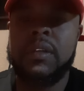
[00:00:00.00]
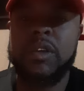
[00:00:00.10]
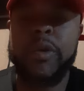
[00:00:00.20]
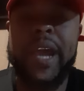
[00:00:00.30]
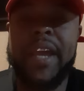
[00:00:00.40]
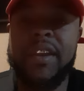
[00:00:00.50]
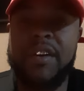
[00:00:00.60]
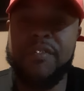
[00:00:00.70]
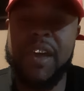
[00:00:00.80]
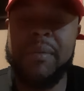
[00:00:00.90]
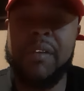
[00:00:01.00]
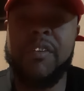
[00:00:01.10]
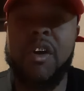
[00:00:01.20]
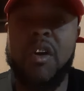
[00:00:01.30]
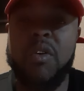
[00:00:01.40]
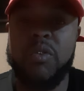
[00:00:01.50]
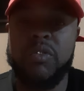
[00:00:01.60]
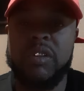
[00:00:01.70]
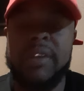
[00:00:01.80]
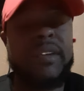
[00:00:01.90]
Create a family of our own.
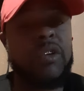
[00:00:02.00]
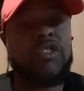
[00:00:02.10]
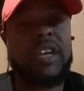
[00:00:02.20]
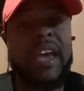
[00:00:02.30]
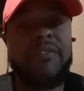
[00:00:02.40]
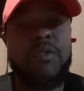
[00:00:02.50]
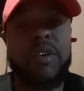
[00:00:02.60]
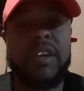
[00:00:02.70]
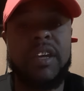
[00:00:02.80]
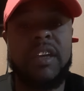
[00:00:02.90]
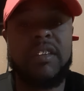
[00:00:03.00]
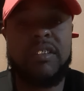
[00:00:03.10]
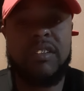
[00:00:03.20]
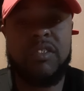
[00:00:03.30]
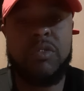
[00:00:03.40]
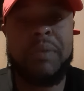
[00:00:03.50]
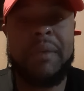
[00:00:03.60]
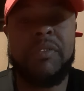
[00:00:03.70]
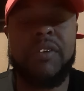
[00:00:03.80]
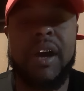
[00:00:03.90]
Even though she had four kids, two
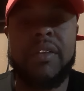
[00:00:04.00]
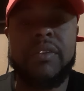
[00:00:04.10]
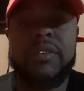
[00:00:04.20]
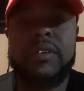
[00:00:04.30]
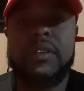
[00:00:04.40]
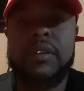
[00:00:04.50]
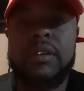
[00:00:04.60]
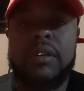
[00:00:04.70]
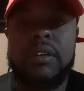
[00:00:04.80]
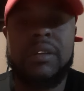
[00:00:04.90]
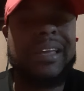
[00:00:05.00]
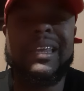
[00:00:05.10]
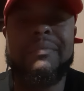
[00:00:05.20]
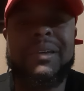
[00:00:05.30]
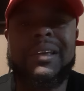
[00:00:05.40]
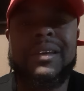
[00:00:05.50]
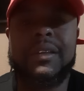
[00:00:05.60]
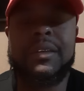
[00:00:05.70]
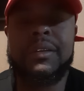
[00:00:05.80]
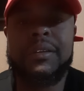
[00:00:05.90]
baby fathers. That didn't mean
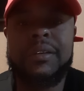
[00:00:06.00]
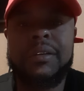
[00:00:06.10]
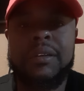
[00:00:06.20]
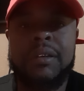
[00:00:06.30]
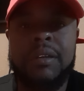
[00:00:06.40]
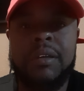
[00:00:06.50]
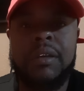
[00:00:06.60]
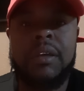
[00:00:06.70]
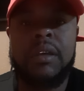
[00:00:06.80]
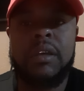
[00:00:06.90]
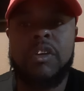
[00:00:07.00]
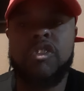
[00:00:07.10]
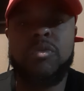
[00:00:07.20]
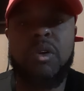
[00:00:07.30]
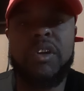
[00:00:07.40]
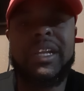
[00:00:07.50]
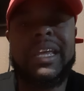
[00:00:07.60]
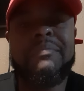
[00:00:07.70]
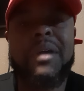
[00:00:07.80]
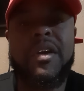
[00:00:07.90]
nothing. She wanted to
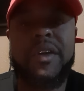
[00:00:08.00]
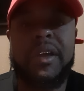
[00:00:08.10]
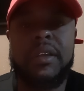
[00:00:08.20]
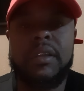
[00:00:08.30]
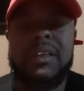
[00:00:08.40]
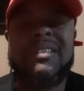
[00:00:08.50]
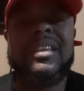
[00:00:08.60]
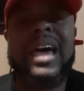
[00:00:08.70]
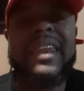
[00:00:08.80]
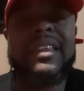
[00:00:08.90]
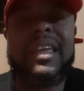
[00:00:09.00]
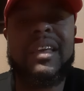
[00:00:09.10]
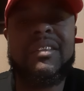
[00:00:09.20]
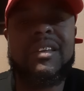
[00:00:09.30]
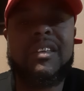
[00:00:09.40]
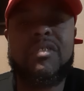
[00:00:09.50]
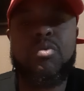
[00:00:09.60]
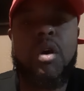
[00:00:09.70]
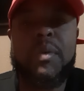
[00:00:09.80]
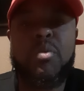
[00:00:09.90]
get married. It's a lot of things that this
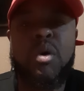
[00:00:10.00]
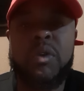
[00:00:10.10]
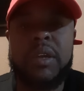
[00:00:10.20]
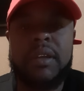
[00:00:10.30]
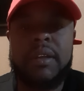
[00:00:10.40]
woman wanted.